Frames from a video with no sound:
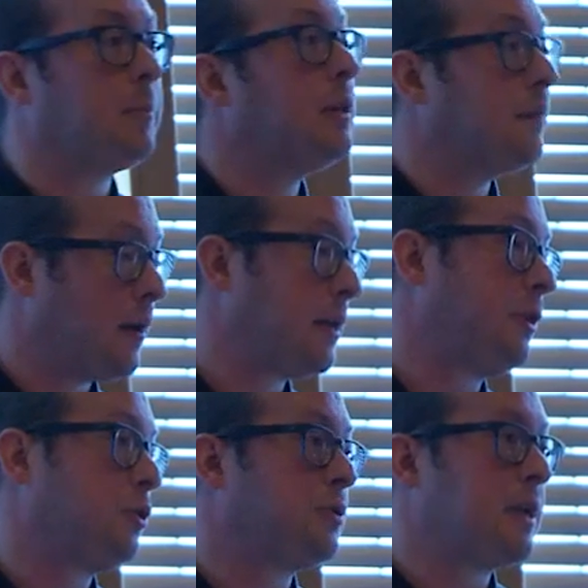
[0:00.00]
In the
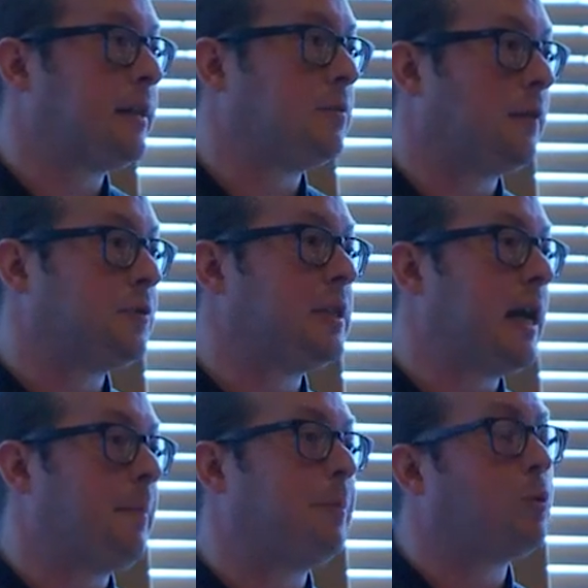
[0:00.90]
financial sector, I've seen it
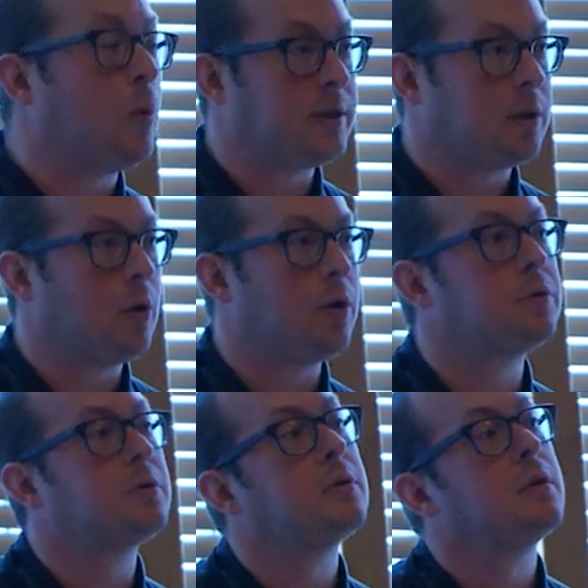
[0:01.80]
happen quite a
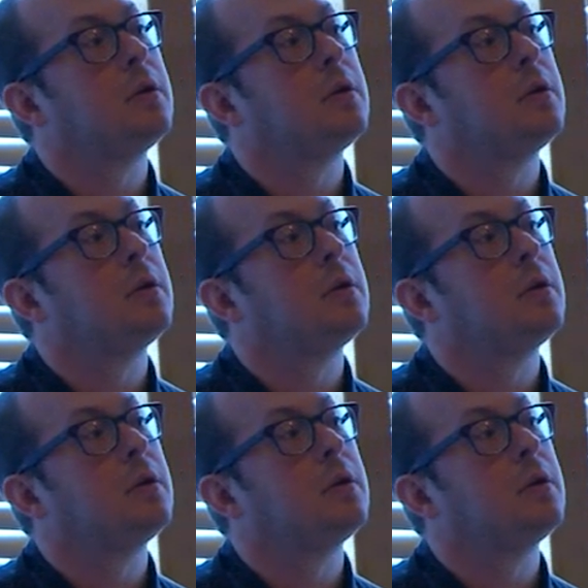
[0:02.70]
lot,